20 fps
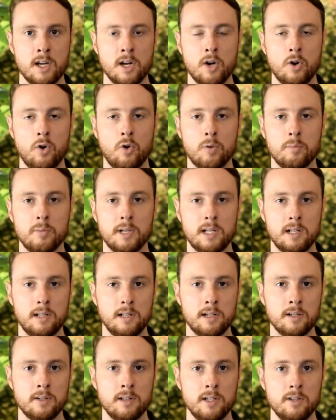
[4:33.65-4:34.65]
or be clear
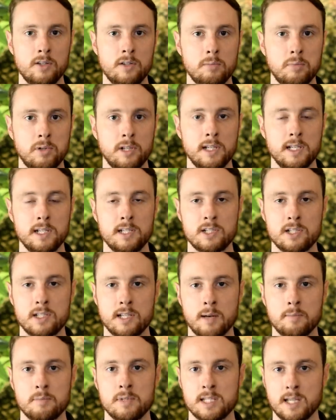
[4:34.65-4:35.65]
that you complete each
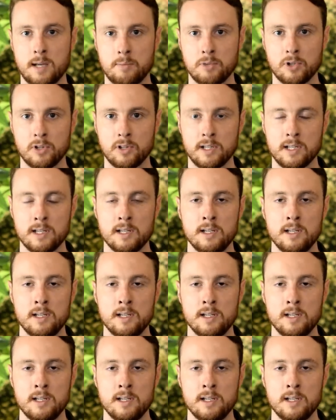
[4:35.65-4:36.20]
step separately.